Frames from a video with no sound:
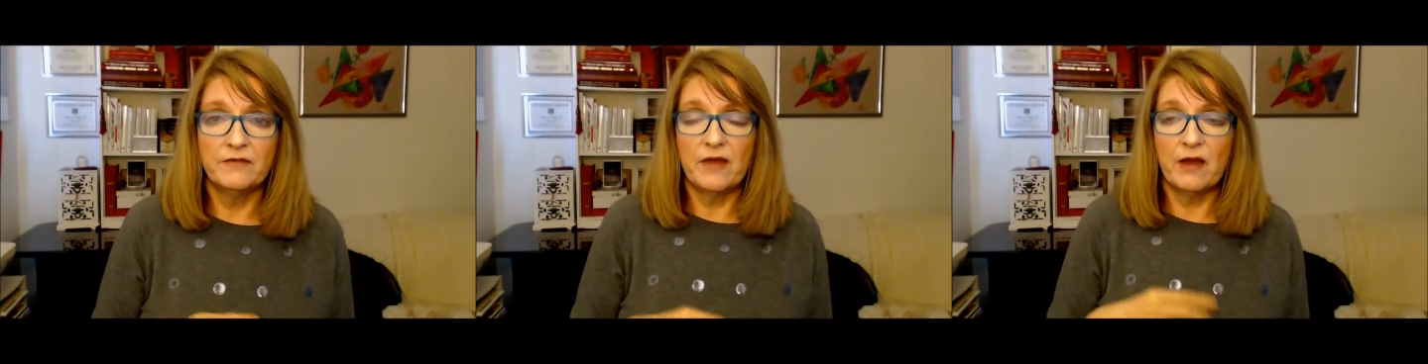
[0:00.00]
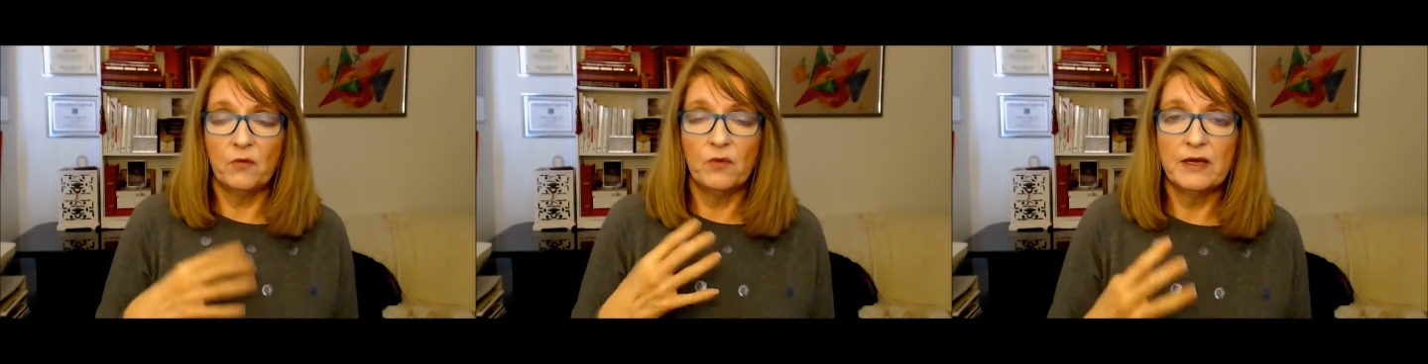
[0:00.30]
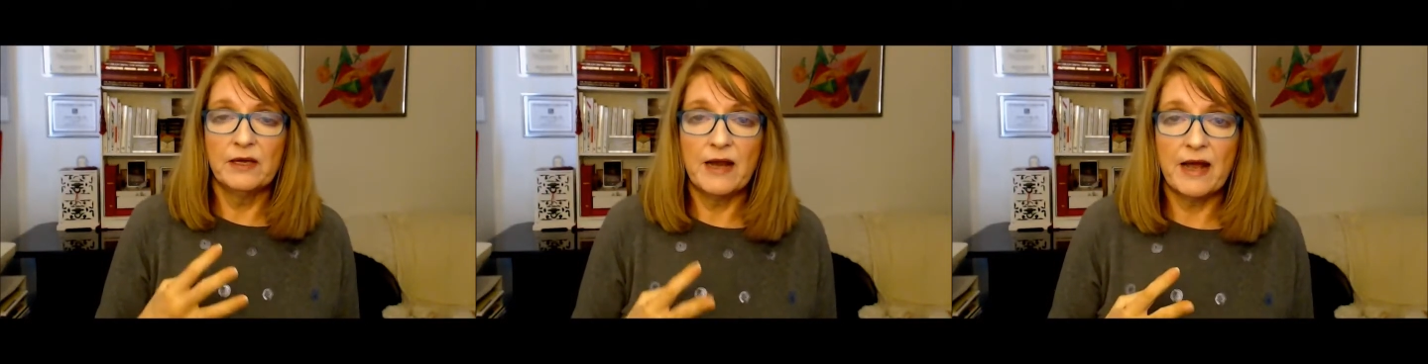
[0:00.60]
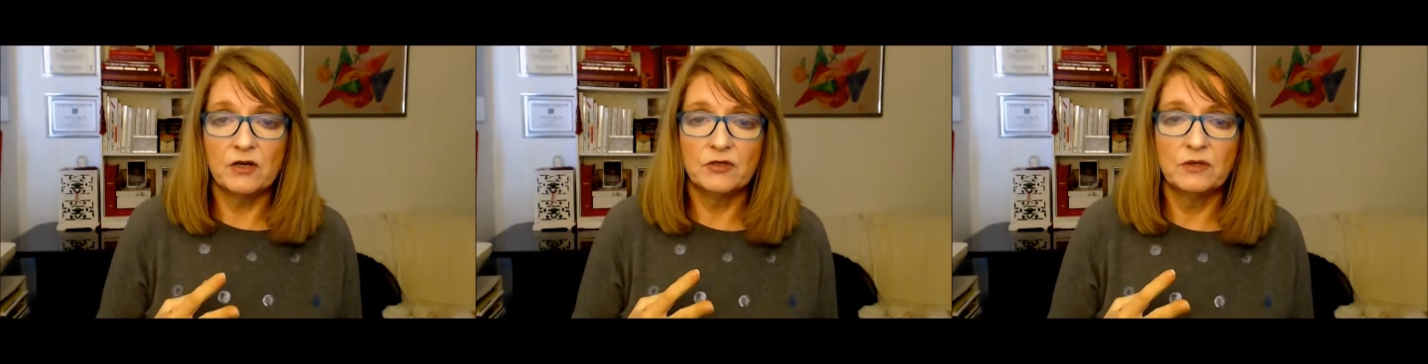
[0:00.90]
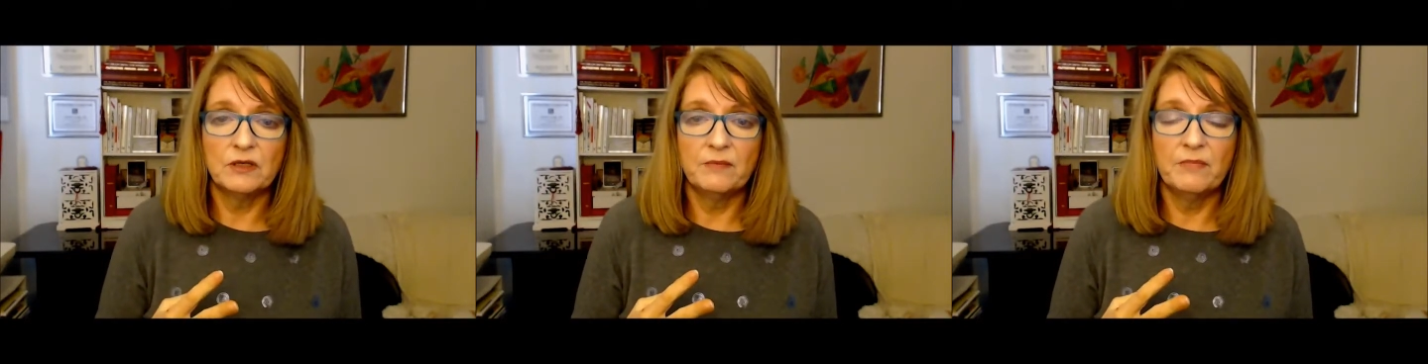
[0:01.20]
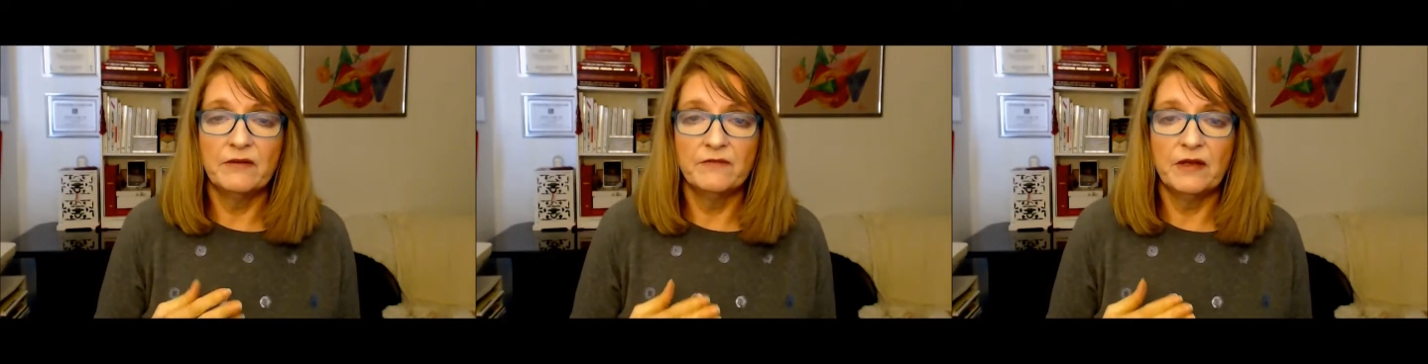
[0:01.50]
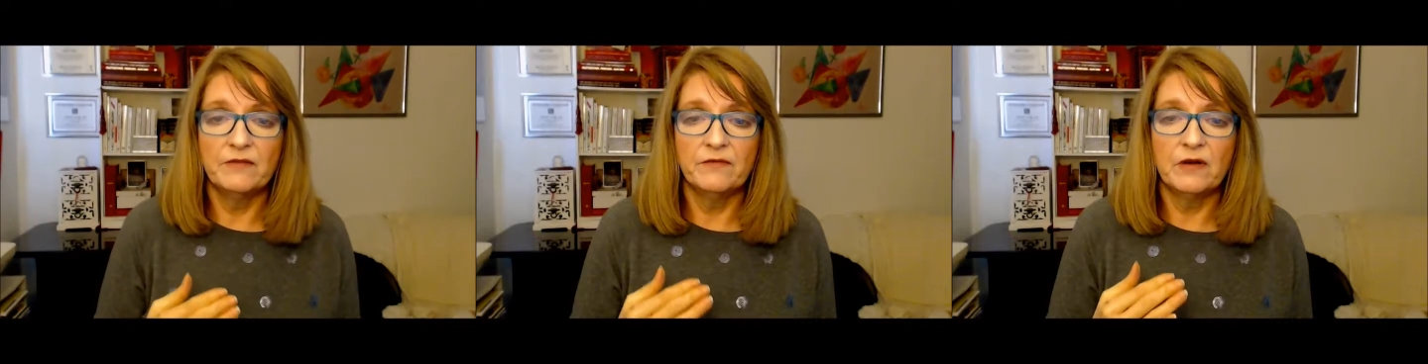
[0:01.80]
that we could actually
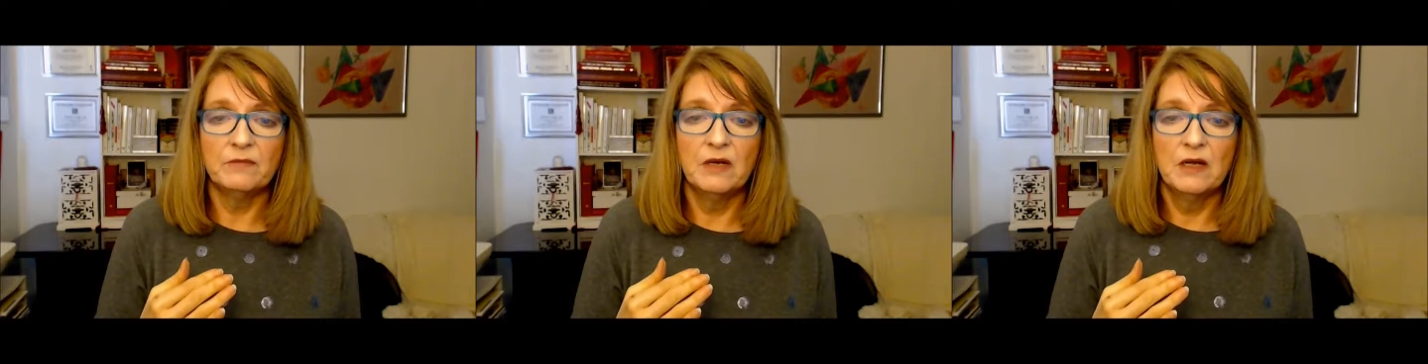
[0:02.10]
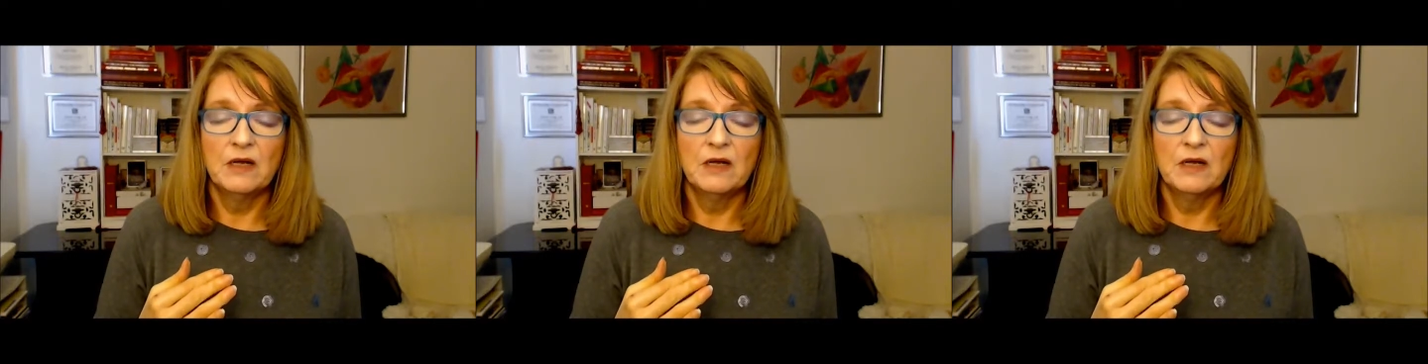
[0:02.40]
benefit from